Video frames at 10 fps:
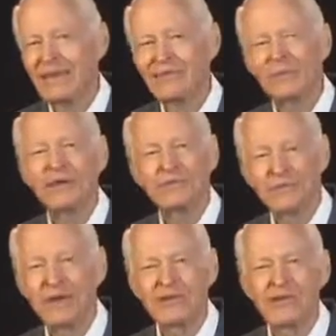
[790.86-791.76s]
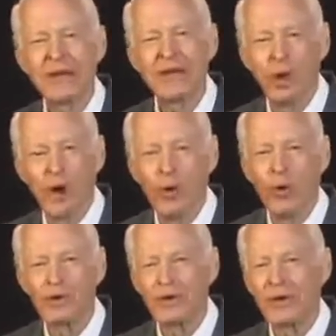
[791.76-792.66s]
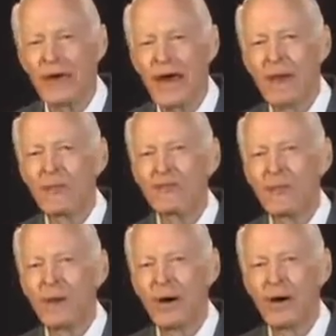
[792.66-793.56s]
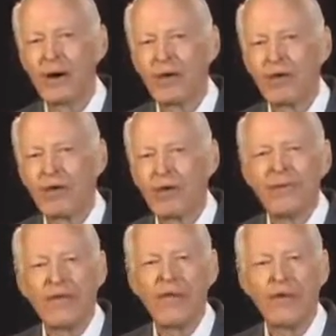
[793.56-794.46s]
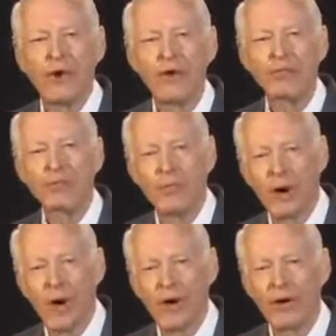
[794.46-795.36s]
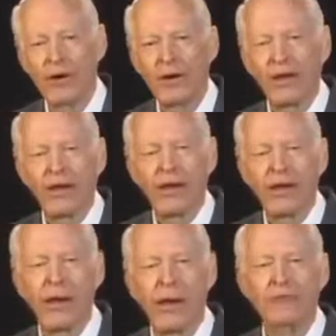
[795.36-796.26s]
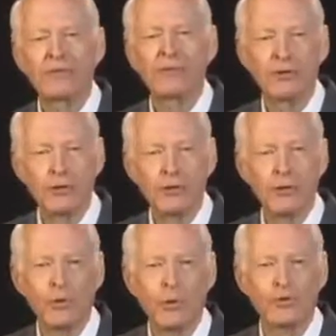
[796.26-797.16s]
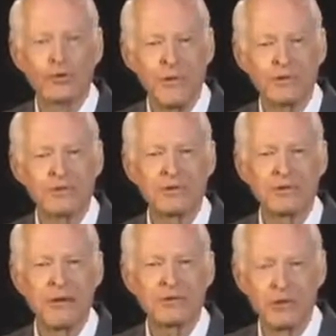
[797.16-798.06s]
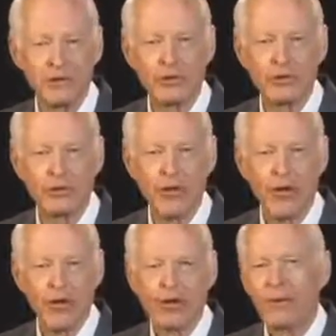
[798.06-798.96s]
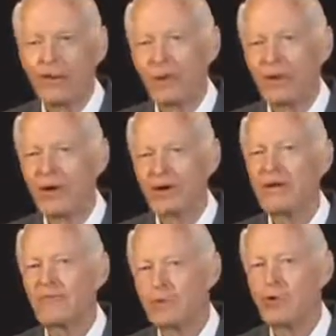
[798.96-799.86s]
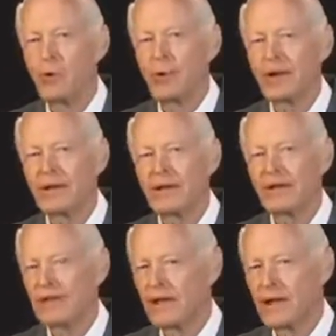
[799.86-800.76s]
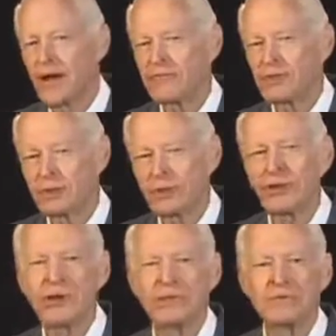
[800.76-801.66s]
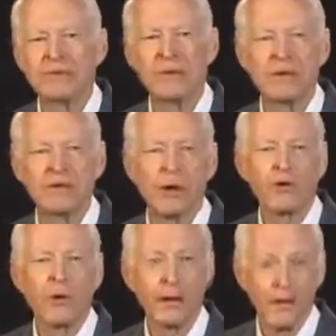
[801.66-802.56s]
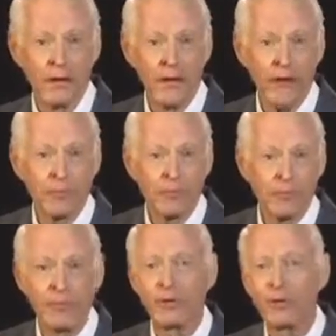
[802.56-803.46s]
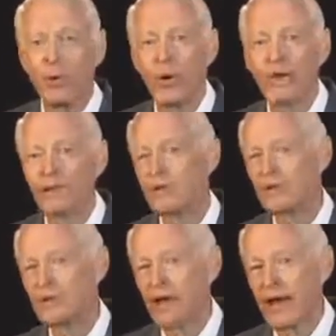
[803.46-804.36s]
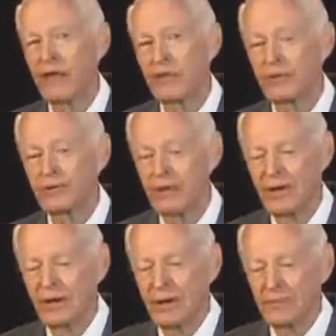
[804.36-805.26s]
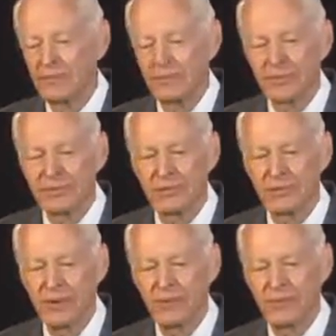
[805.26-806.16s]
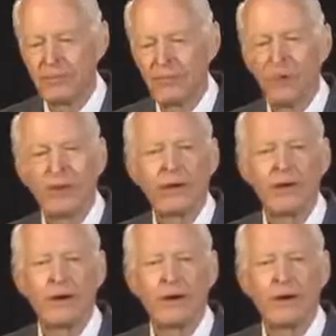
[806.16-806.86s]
you see, since they know what's going to happen tomorrow, they know tomorrow how to do what's necessary to do, where if you wait until after the currency has already collapsed, or you wait until after someone